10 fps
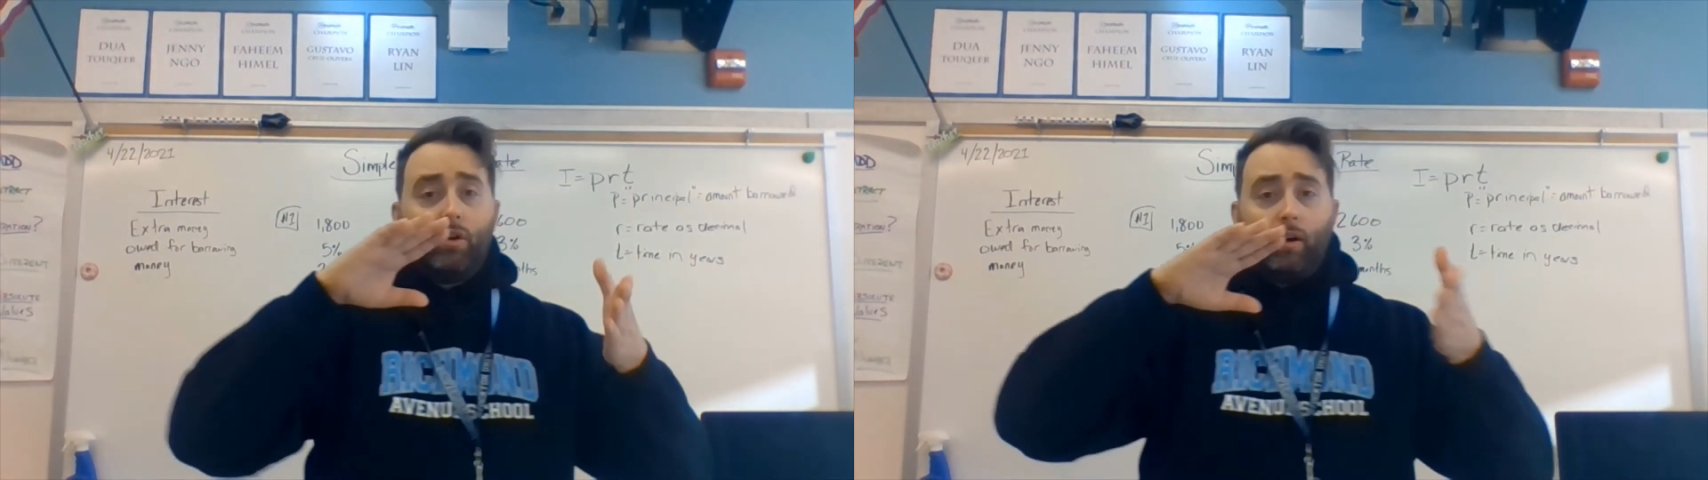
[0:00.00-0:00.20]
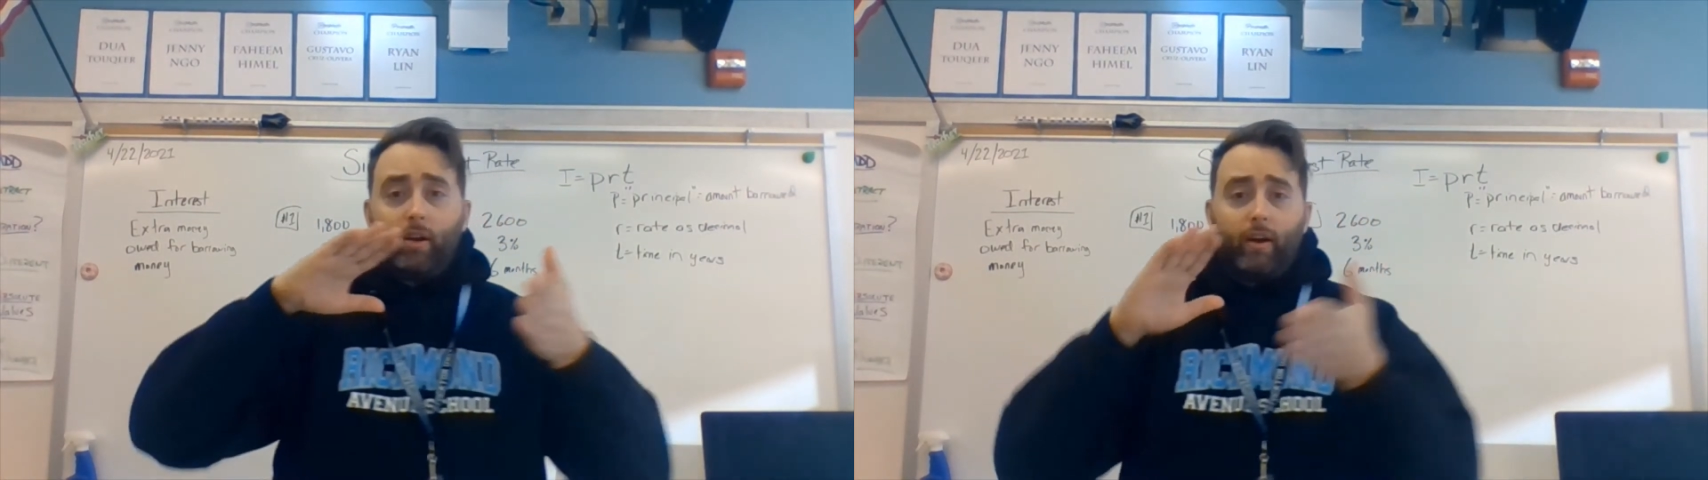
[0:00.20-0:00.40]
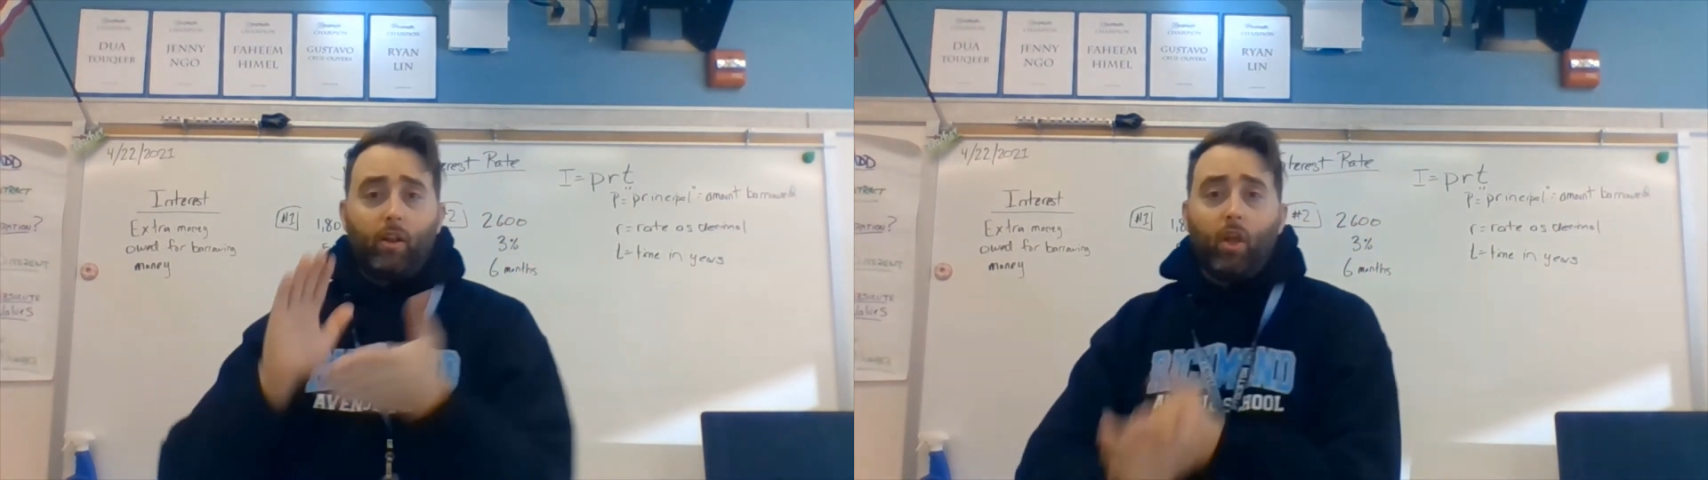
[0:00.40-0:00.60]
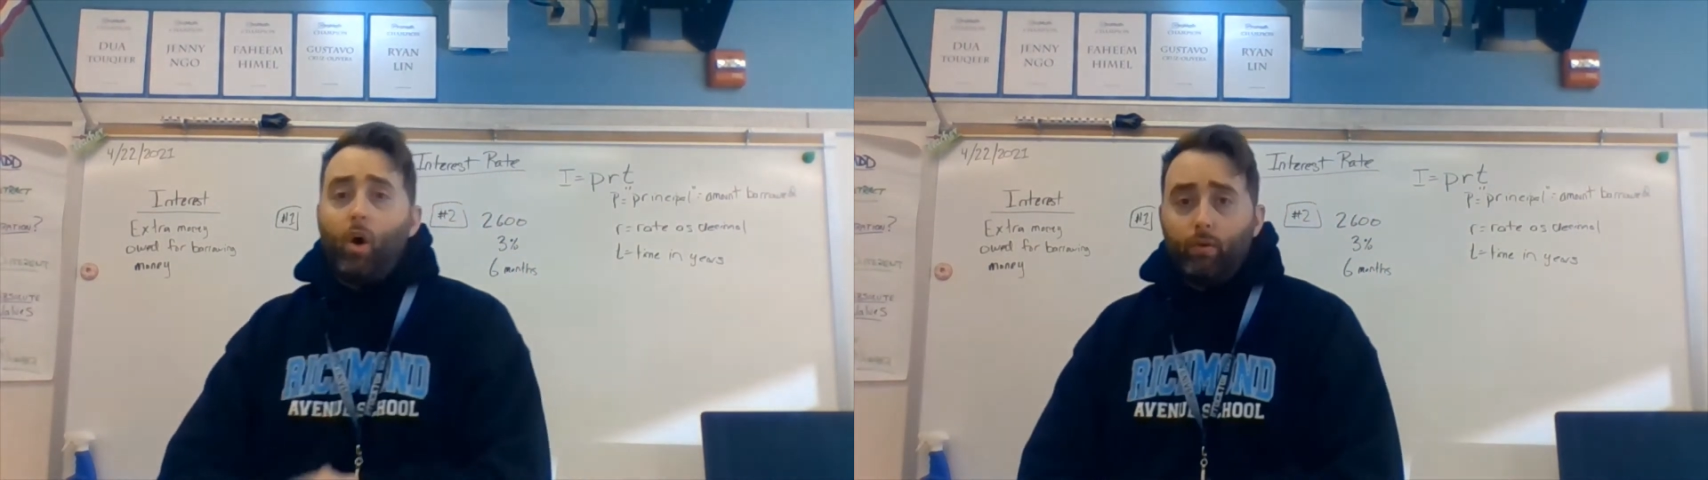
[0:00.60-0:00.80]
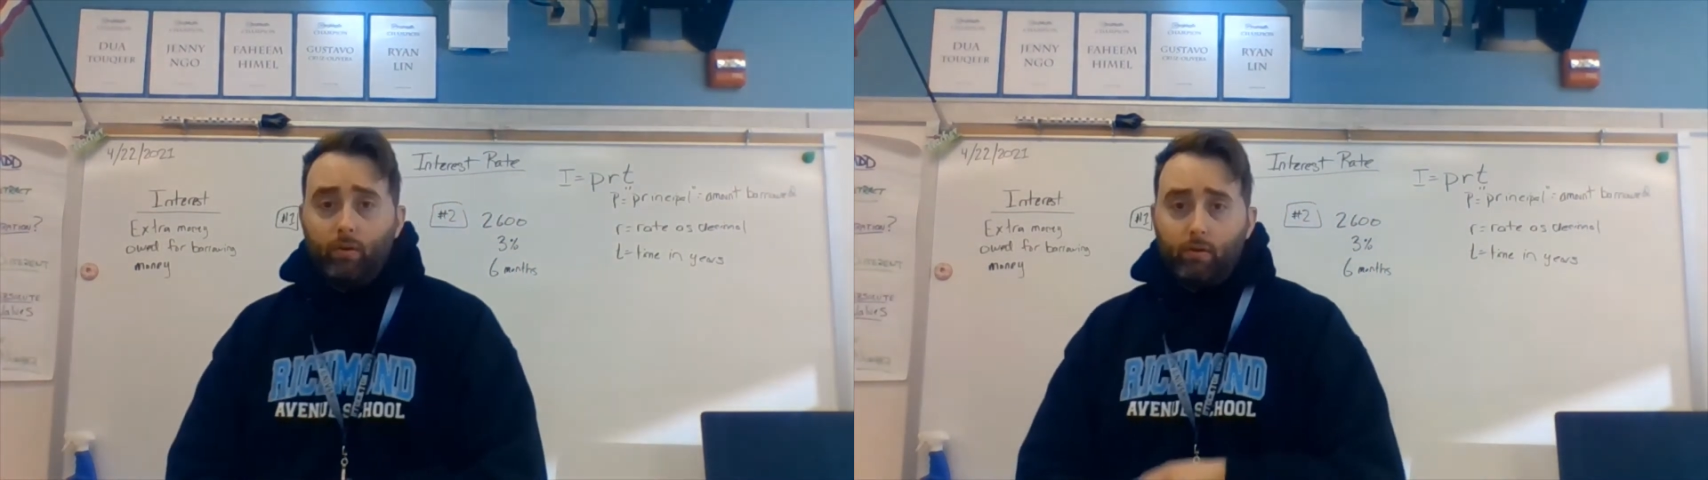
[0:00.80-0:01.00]
can get a
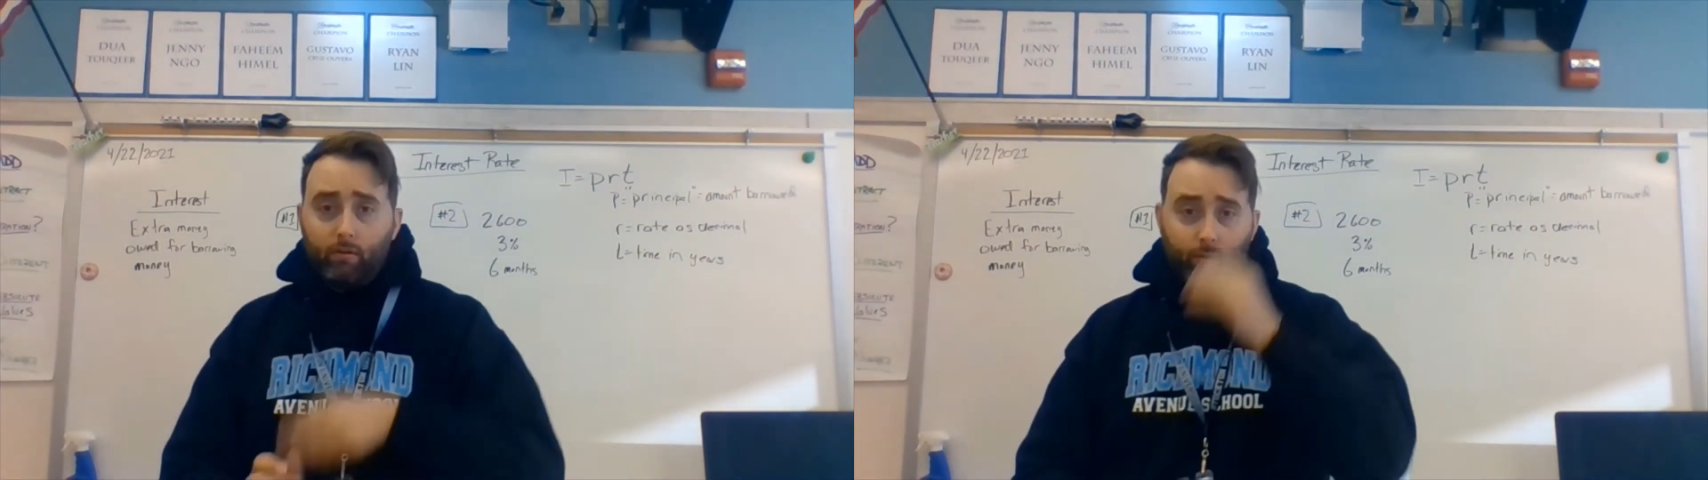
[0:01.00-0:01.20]
loan,